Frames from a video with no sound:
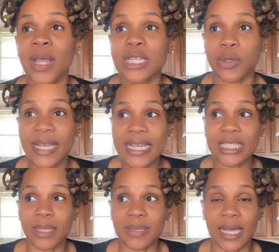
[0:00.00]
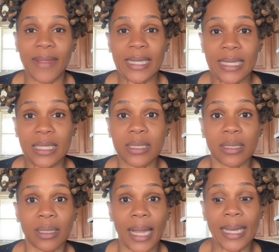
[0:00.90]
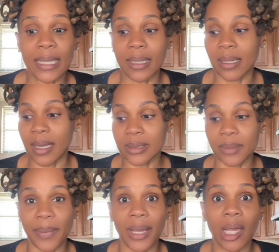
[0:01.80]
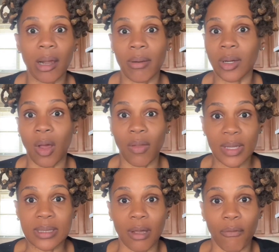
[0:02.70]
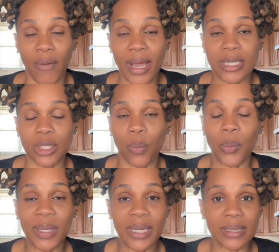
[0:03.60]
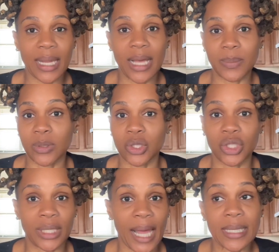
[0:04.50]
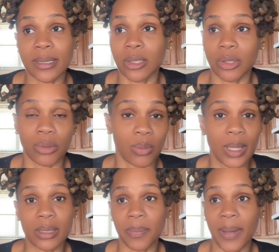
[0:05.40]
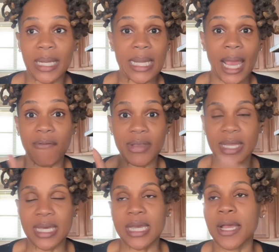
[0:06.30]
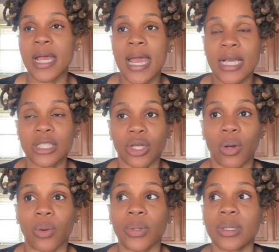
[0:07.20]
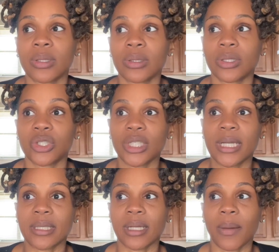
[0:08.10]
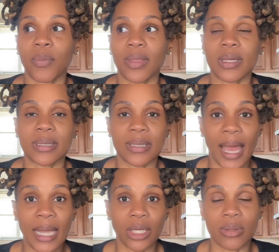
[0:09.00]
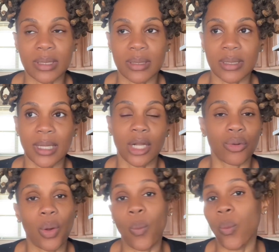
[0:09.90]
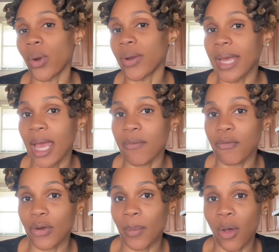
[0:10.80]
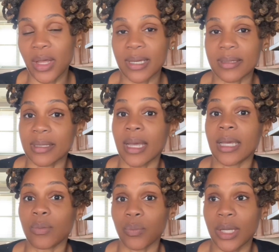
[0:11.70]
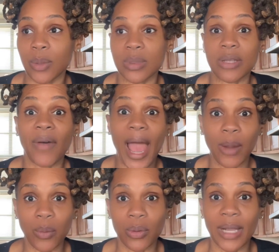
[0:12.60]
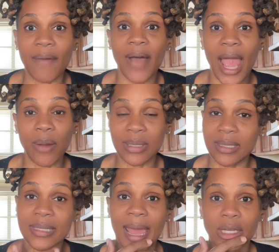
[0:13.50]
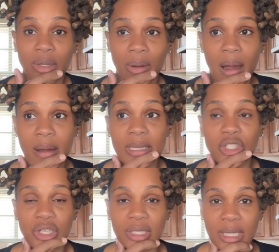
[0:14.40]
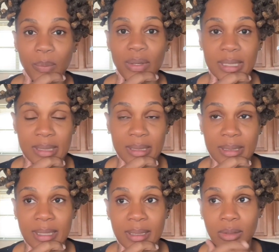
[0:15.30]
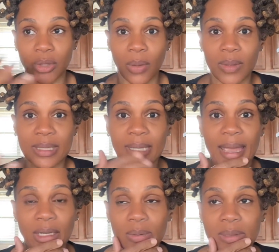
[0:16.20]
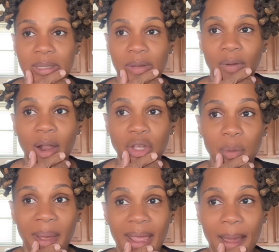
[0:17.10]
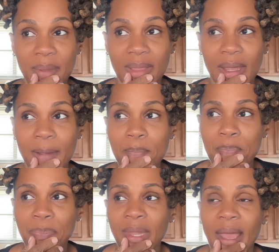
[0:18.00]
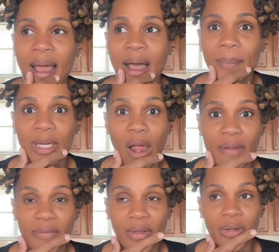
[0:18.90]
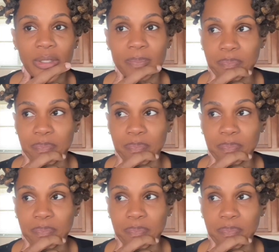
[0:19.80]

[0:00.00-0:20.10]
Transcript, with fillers: So they ended up saying they needed to like intubate her and all this stuff, right? So when we get to the hospital, she in ICU, intubated and everything. So she ended up with this diagnosis. They don't know where it came from. All they can say it, it was viral. A virus attacked her heart and she ended up with this, this you know, this diagnosis of cardiomyopathy um, and heart failure.